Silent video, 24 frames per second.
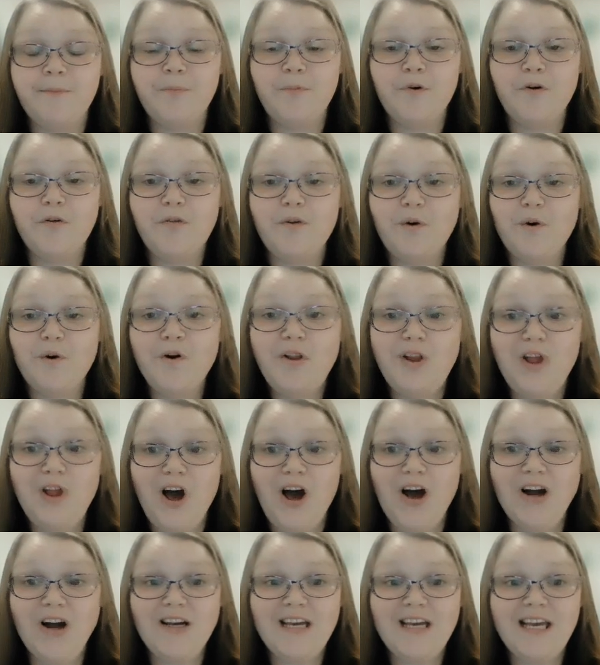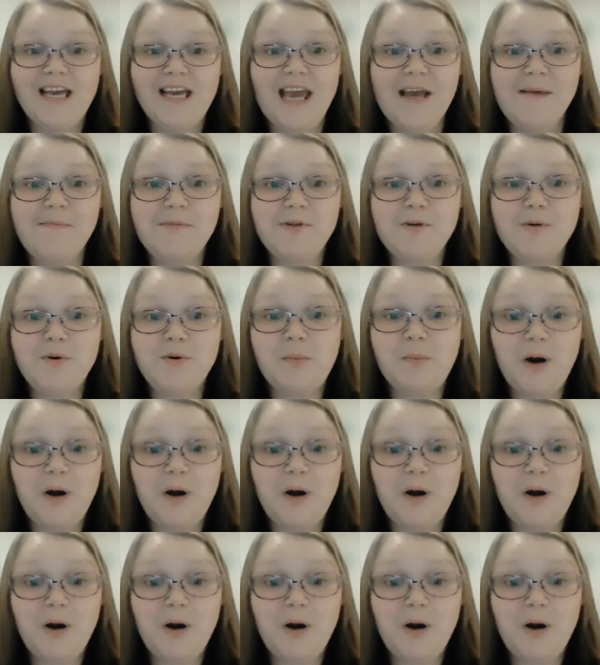Before long, he came to a